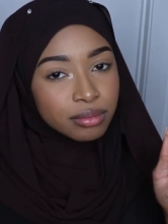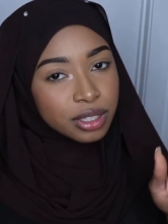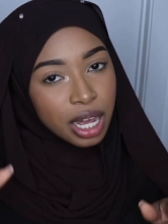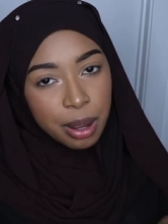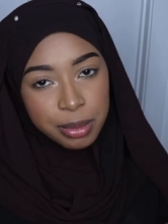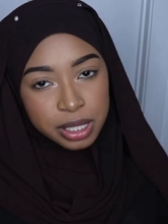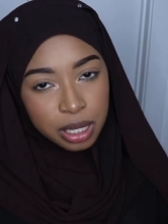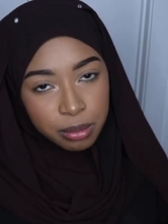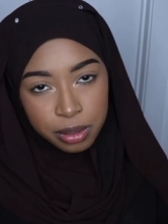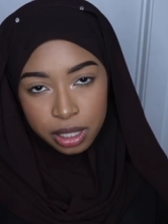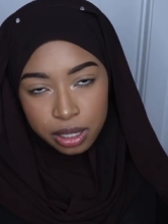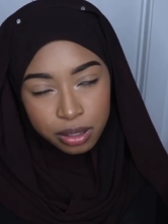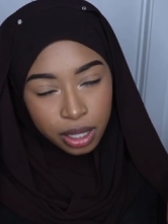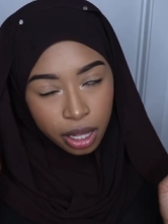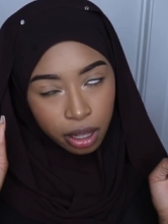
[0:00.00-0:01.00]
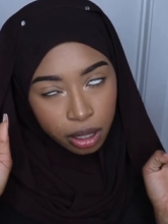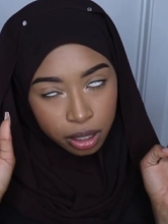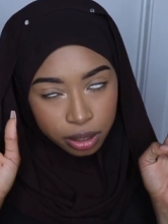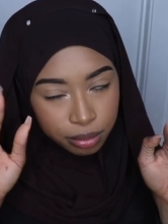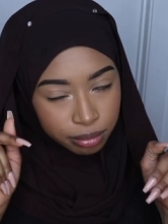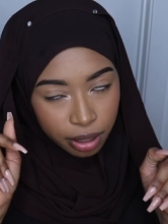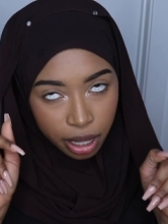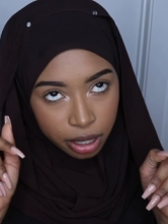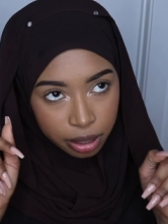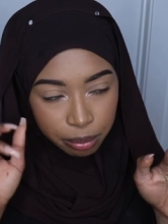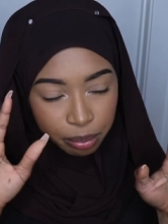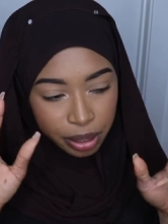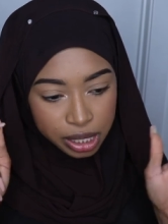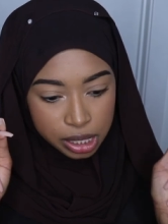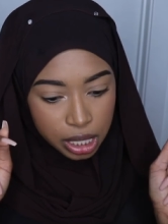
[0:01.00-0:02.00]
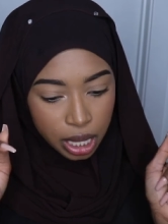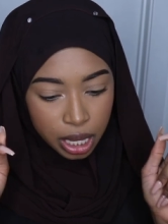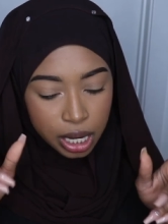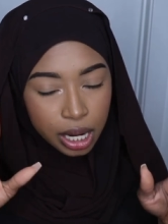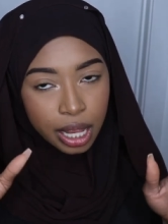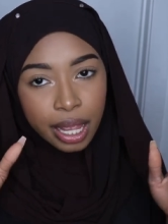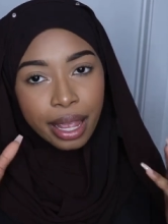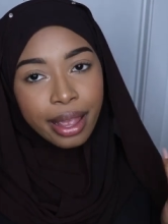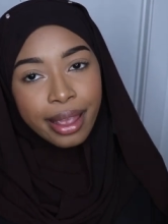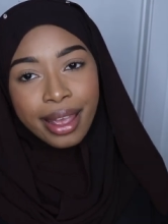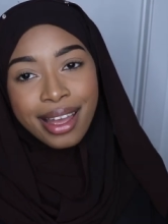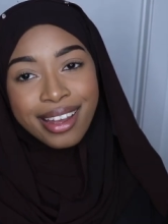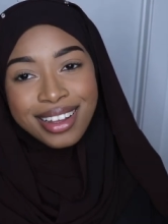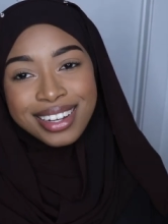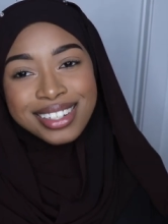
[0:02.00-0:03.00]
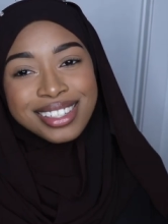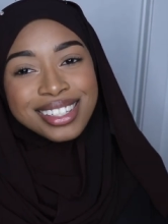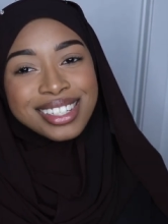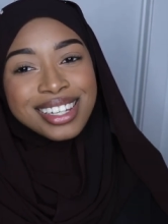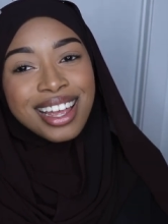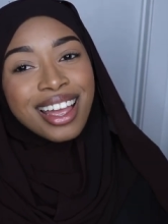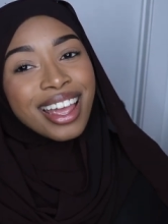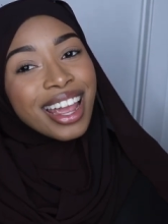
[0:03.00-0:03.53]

comment down below like i've been said and